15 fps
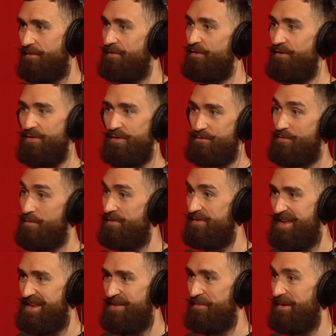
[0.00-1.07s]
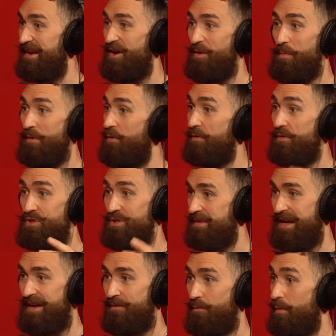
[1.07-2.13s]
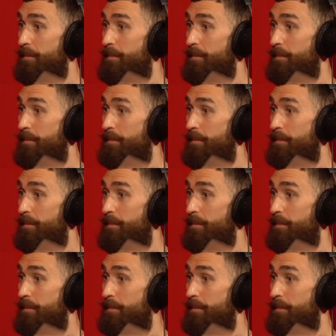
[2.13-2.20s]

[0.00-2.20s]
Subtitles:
We've got this routine. We get up, we go to the gym together.